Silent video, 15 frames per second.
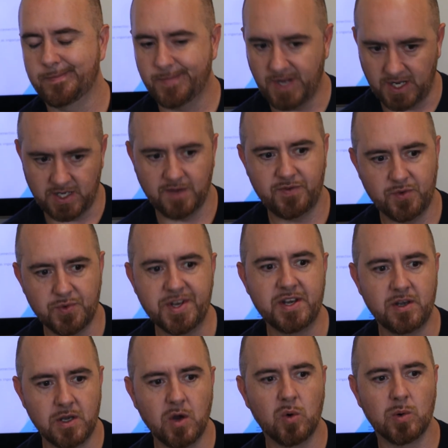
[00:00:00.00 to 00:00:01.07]
And if you
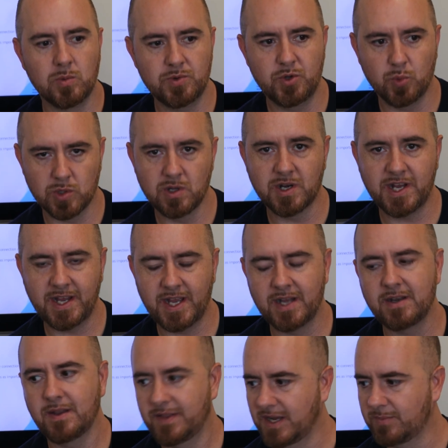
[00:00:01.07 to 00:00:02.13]
didn't know what you were looking
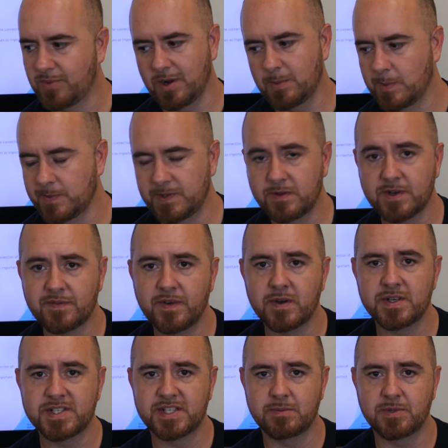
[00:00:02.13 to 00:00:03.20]
at, they'd probably look
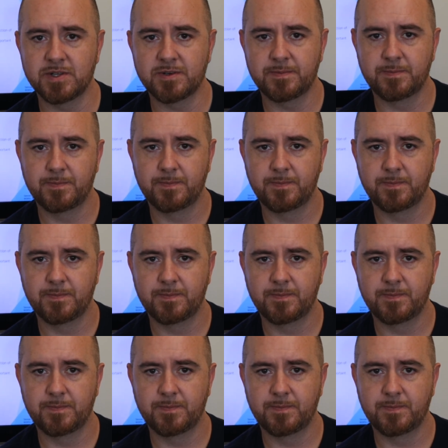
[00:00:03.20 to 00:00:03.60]
very similar.